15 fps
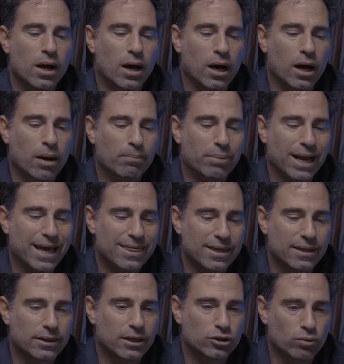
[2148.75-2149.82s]
But I
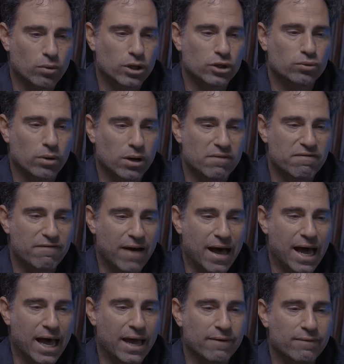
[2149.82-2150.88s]
think that
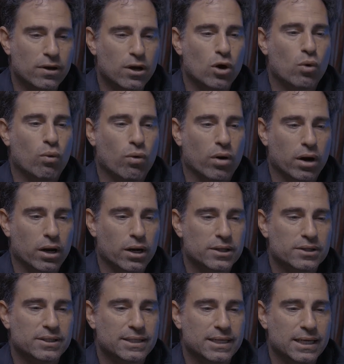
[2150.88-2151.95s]
2025, we're going to
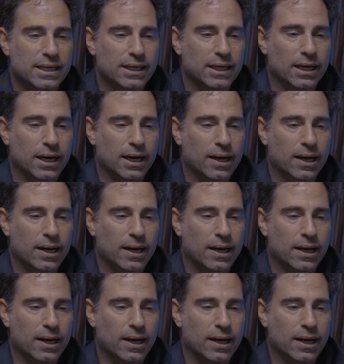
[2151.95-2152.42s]
see